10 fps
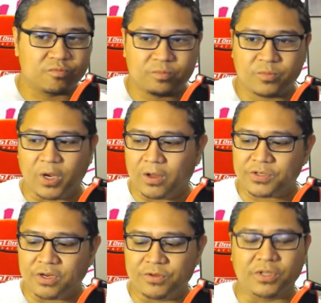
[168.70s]
you know,
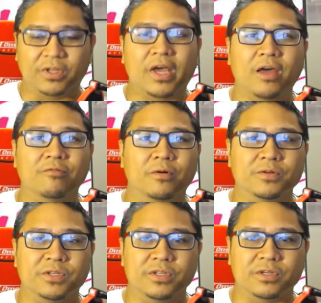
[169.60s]
outside of using like
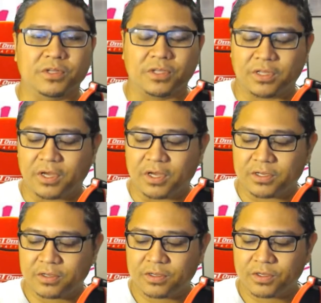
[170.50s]
headphones and things like that.
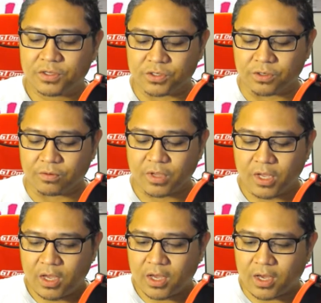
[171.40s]
So
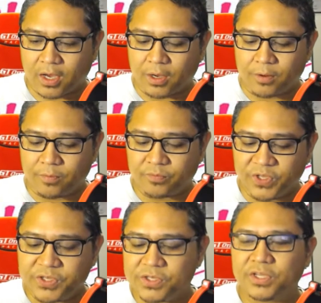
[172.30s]

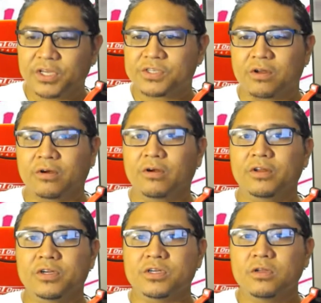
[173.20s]
this is a Kickstarter
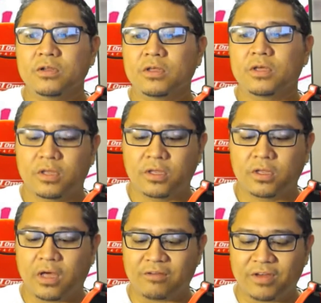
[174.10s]
edition.
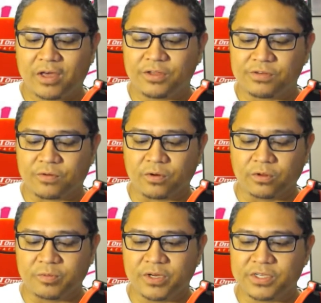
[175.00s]
I've had this for a
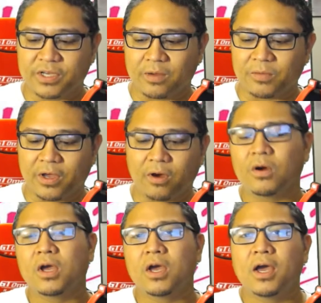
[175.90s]
little bit of time
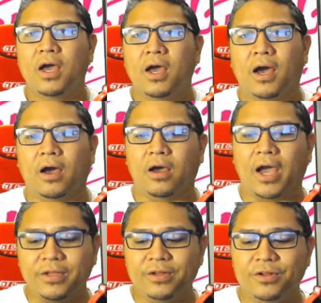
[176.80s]
now.
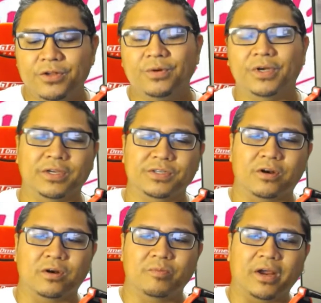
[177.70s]
I didn't do a
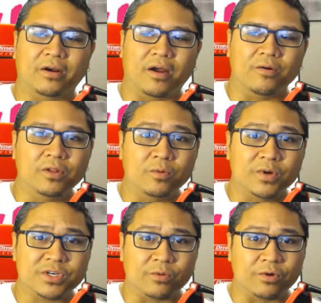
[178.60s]
Kickstarter backer. I really
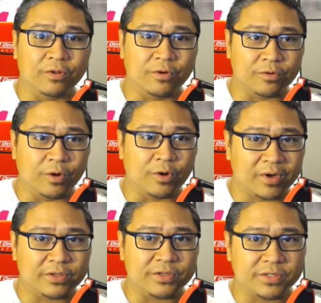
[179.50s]
wish I would have known
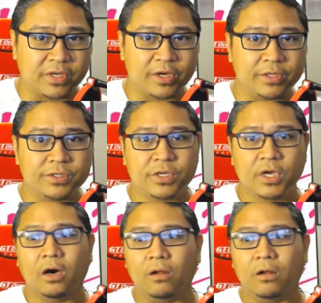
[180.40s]
about these guys a